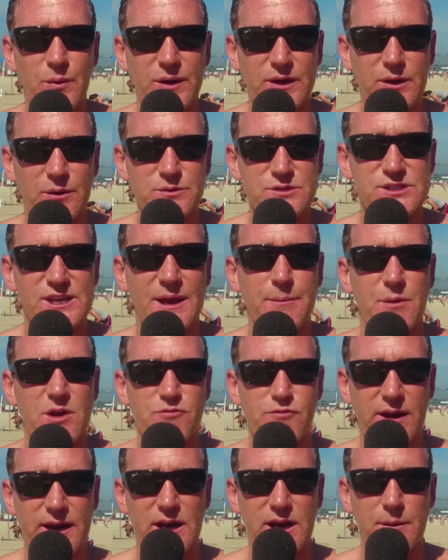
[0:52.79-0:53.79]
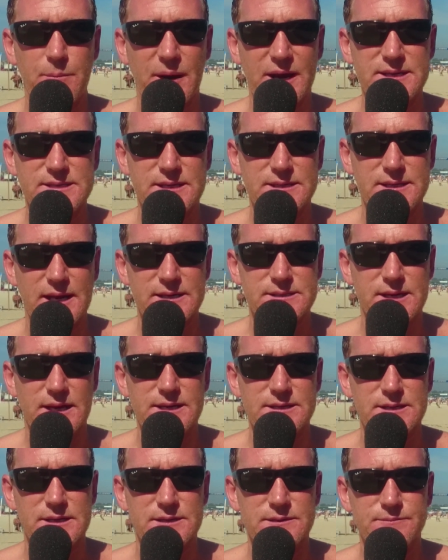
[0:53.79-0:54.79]
we can see him on a regular basis next
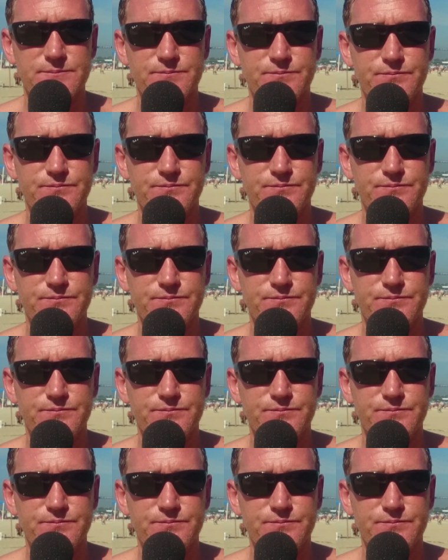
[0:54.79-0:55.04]
season.